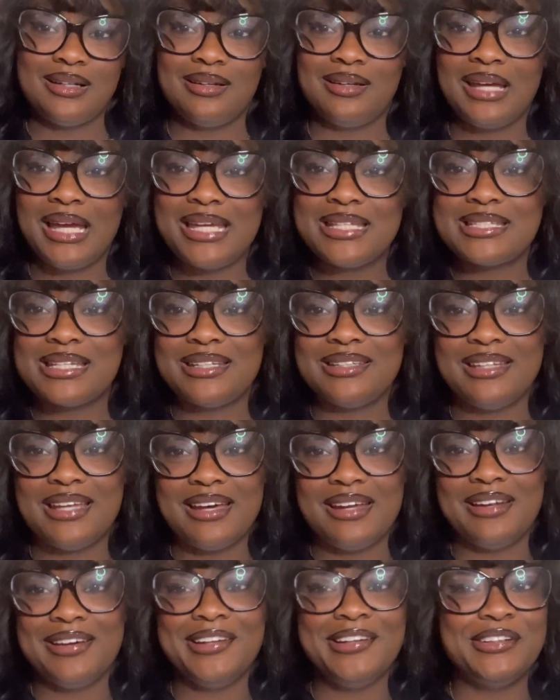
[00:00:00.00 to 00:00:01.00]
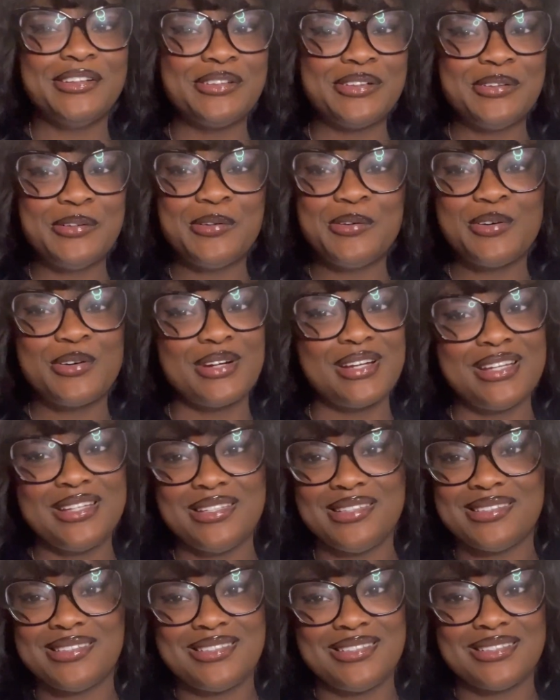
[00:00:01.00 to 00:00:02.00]
Anytime Down Under
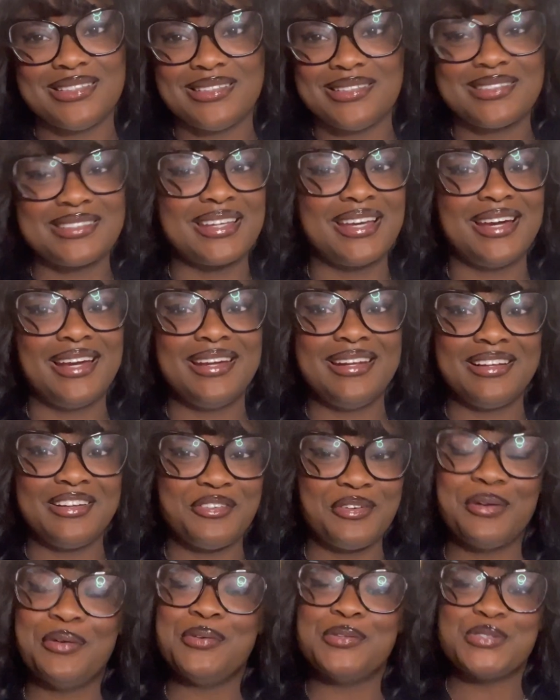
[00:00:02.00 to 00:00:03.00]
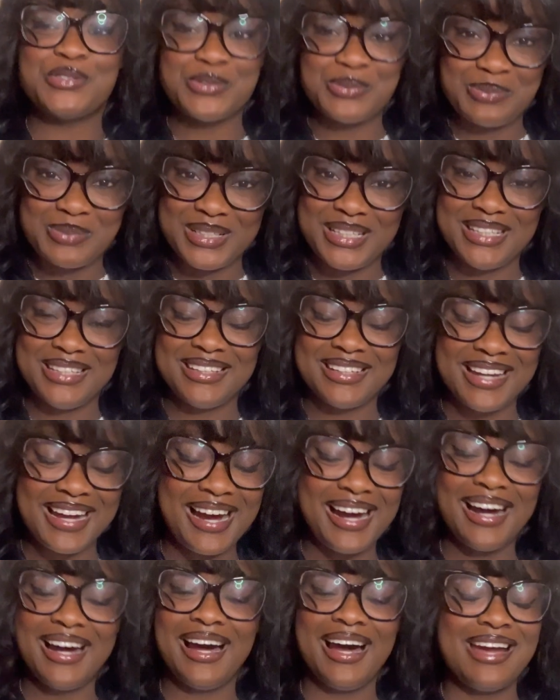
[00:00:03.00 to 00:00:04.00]
always just kind of grows on me.
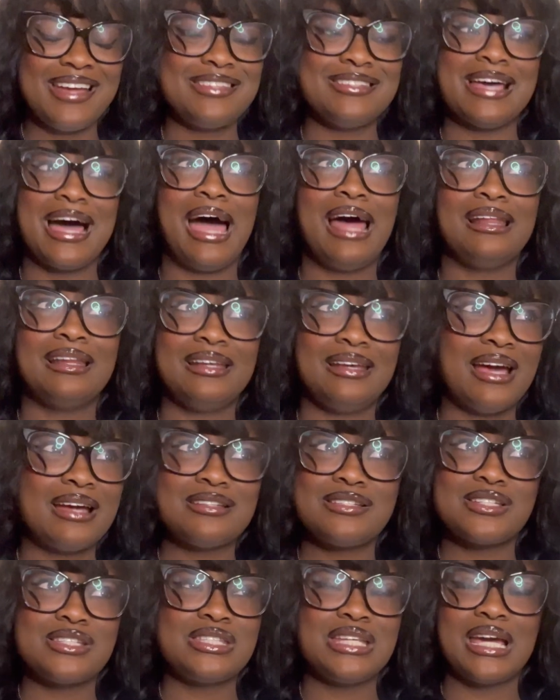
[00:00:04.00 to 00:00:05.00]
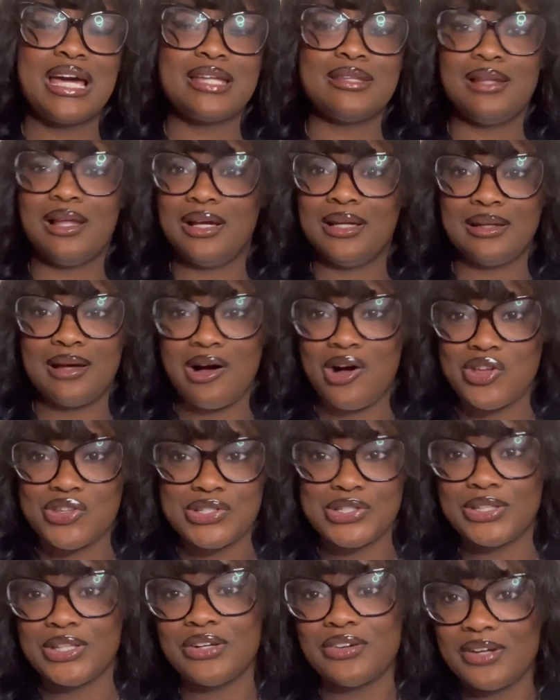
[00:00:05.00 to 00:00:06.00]
I just think I like
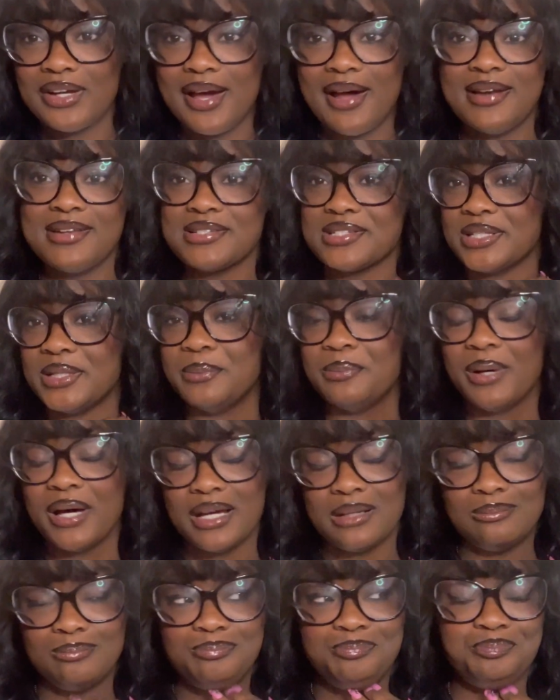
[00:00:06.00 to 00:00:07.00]
Austin Theory, honestly, but